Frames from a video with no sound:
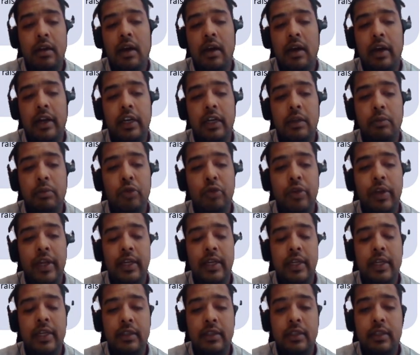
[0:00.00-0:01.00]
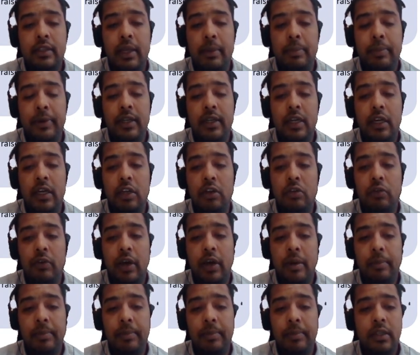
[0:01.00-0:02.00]
RW and capital
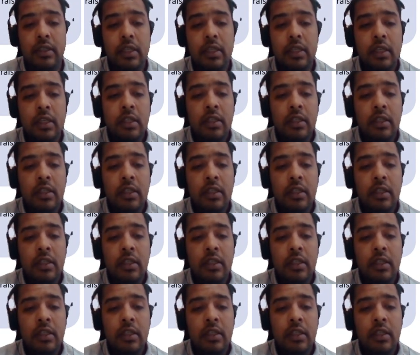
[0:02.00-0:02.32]
requirement.